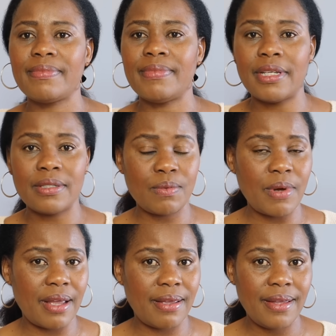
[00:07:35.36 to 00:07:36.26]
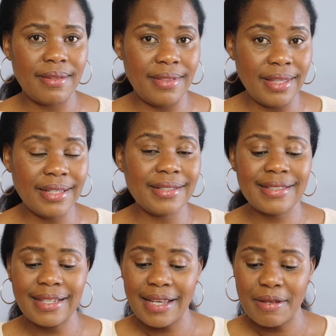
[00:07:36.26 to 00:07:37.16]
That's why
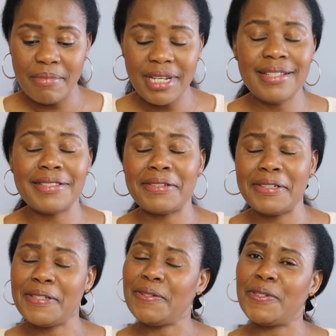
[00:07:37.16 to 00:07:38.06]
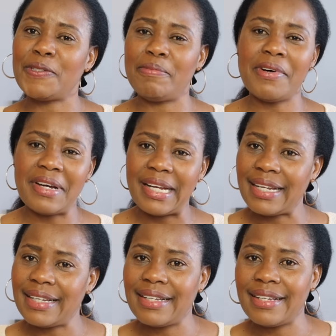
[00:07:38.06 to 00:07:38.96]
this ministry was born.
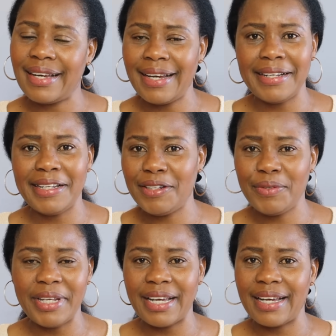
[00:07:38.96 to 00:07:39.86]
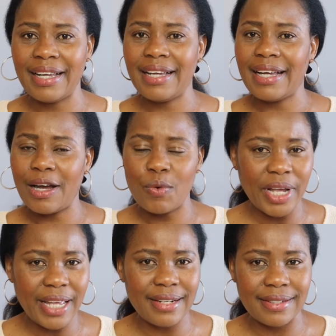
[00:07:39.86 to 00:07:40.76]
Hallelujah.
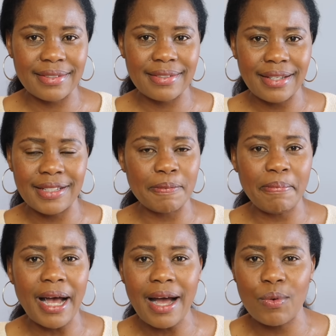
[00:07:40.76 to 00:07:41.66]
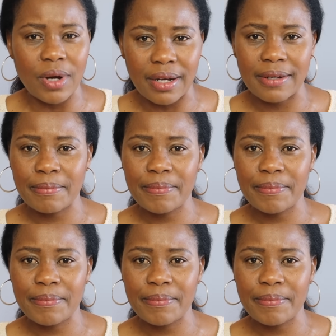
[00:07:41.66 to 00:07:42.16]
Awareness is power.